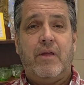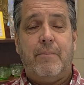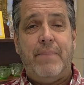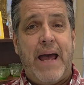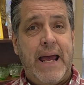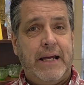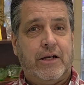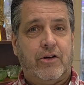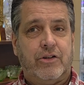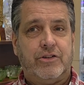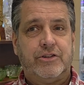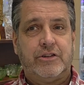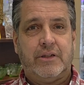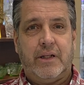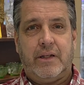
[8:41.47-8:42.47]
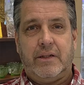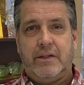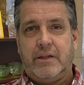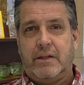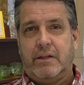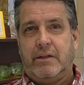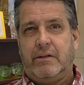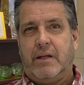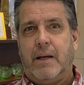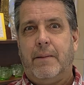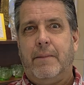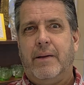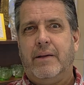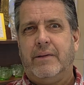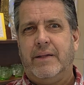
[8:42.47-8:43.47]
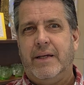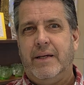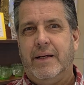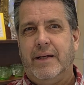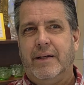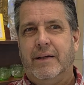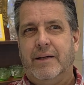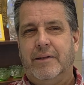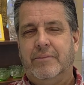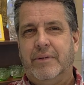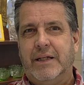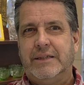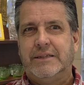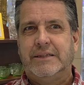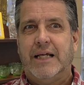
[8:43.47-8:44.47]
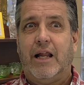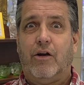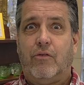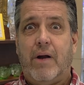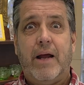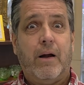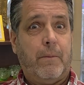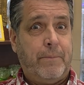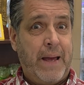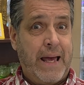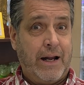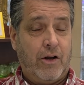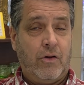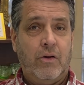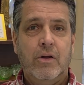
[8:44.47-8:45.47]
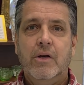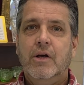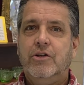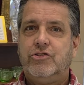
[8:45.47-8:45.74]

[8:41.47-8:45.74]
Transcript: the bankers the accelerator pedal